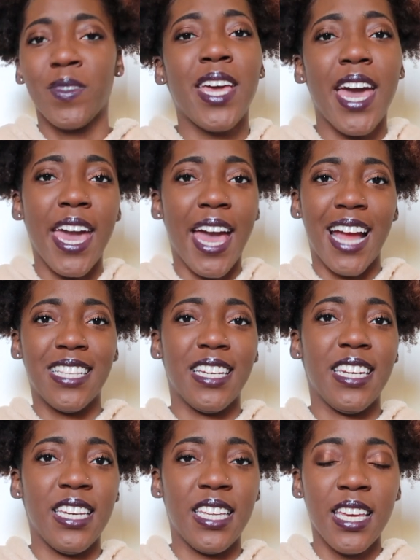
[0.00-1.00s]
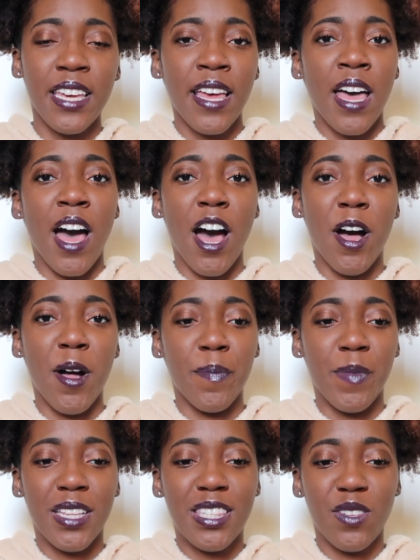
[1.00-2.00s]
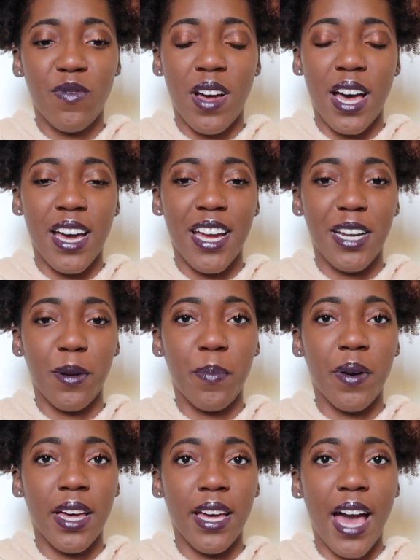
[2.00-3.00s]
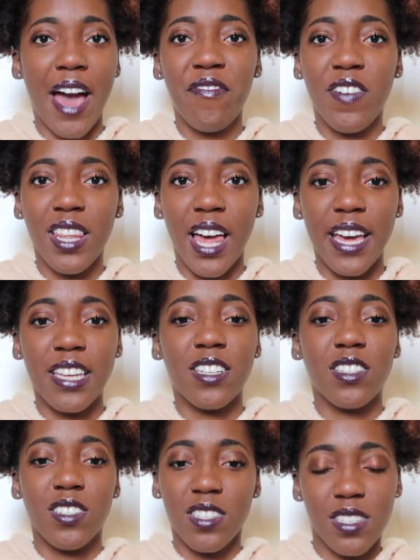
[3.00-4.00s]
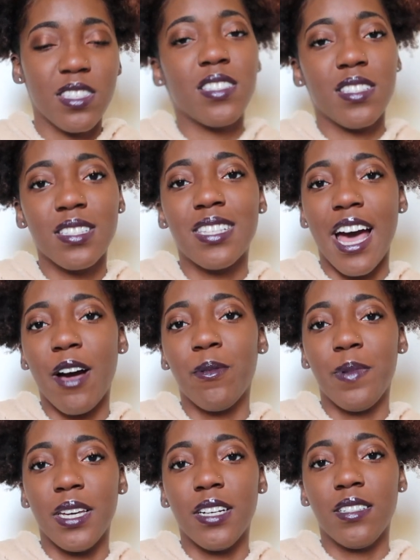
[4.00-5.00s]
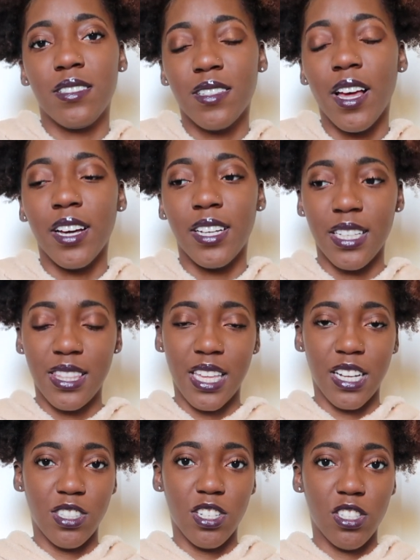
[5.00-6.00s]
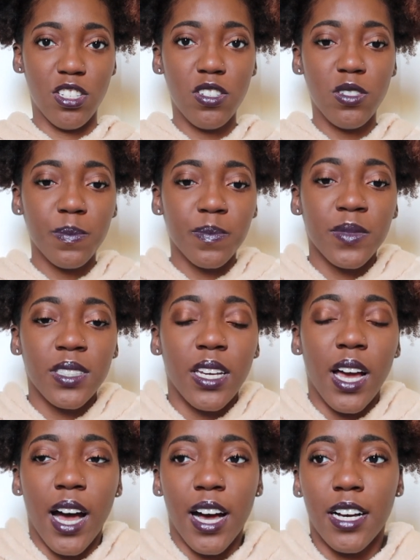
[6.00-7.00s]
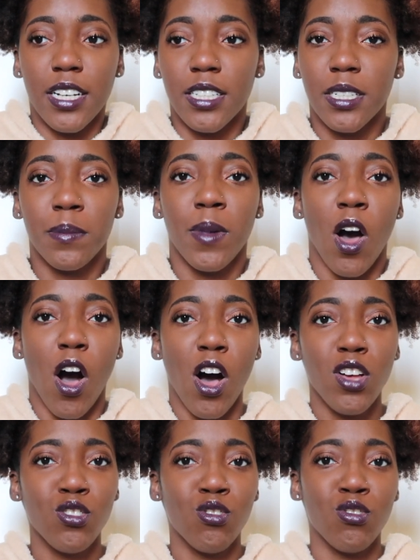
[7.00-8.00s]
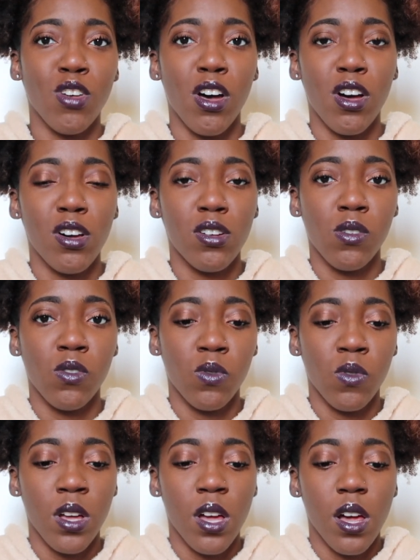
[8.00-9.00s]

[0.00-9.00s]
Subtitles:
hey, I didn't. It's fine, but I feel like that would be a good thing to do. Also,